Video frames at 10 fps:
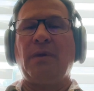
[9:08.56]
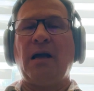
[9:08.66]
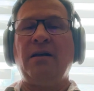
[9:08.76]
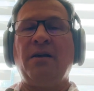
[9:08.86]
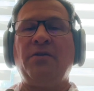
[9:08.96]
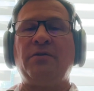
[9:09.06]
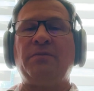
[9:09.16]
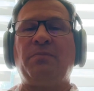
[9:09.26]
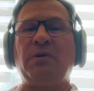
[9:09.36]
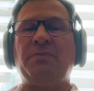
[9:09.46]
Another
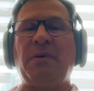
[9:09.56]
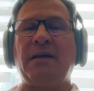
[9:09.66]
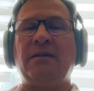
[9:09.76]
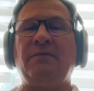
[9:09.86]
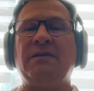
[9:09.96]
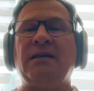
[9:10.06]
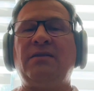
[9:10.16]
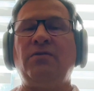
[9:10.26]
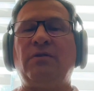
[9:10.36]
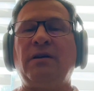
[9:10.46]
perspective is
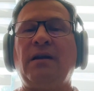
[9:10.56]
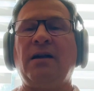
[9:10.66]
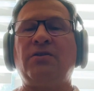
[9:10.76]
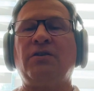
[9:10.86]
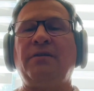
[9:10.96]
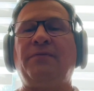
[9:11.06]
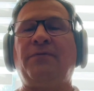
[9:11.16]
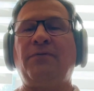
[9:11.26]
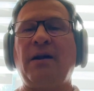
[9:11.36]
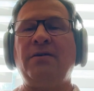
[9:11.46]
that you can actually
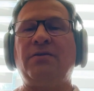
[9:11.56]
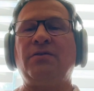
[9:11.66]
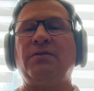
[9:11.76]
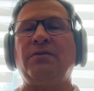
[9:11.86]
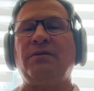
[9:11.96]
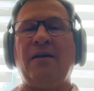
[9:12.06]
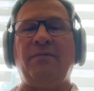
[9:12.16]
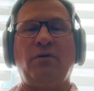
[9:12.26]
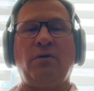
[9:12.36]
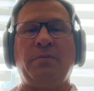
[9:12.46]
front
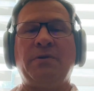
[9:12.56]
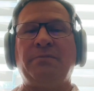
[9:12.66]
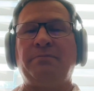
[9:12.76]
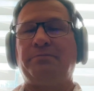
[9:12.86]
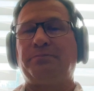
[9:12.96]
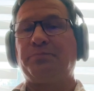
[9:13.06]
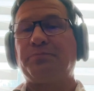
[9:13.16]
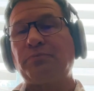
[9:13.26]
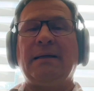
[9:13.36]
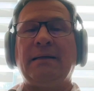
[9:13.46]
adverbs.
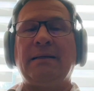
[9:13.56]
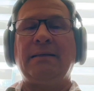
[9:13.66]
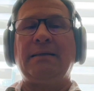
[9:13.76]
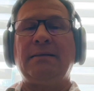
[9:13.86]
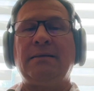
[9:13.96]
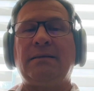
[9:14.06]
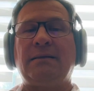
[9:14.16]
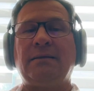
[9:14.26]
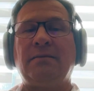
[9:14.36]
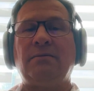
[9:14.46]
And
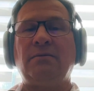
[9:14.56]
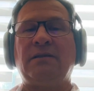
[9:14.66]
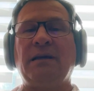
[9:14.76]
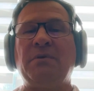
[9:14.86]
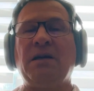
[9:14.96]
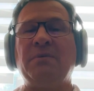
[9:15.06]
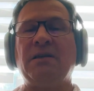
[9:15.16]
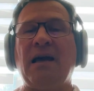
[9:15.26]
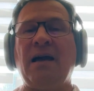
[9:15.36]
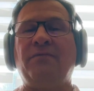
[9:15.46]
so sometimes
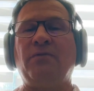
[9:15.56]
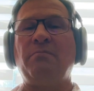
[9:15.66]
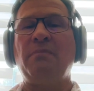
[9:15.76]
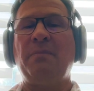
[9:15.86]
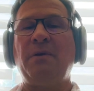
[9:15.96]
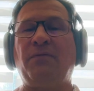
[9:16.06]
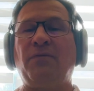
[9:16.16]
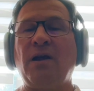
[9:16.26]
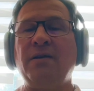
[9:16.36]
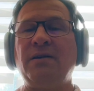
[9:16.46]
an adverb may be
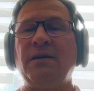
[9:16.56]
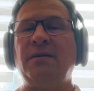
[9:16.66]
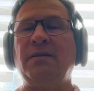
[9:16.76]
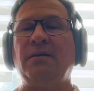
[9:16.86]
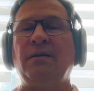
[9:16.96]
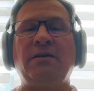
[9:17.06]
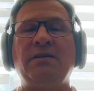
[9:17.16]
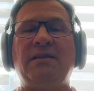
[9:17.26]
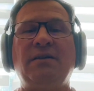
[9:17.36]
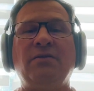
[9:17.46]
fronted.
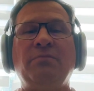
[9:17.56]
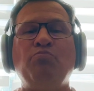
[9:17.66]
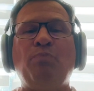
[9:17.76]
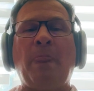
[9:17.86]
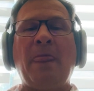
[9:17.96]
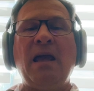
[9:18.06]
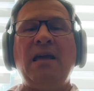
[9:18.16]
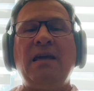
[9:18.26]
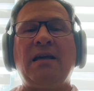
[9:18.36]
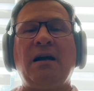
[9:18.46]
Consider,
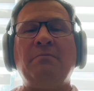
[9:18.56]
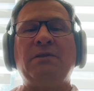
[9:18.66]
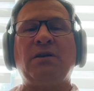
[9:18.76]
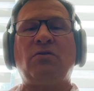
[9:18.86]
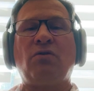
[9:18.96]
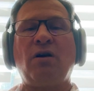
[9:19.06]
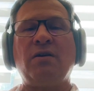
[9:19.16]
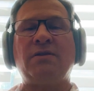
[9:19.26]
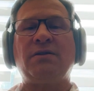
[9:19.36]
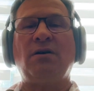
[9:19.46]
he comes
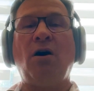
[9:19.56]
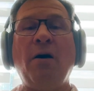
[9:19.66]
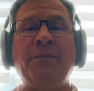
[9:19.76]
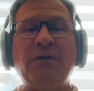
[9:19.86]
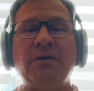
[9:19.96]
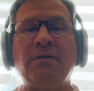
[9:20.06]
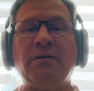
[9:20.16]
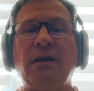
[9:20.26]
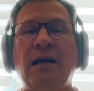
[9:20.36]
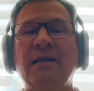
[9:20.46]
across
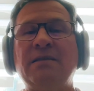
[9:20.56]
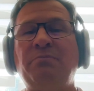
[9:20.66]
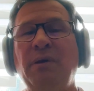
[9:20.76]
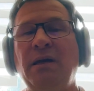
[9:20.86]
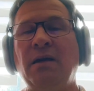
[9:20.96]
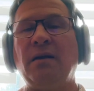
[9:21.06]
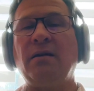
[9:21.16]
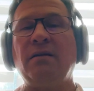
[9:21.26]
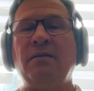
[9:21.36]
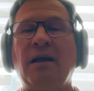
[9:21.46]
often as
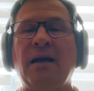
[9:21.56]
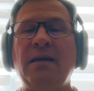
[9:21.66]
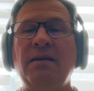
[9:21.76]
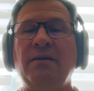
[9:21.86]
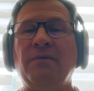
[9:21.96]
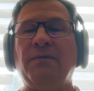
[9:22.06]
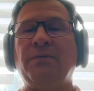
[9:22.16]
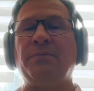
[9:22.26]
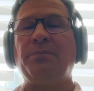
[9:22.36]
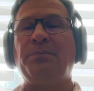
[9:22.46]
being naive,
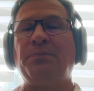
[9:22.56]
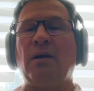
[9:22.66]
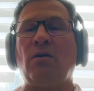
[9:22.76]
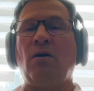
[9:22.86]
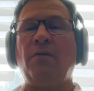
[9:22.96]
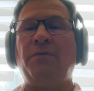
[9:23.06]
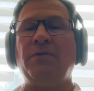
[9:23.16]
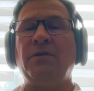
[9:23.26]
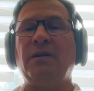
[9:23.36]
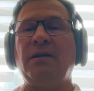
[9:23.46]
where
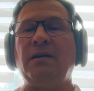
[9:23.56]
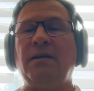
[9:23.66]
often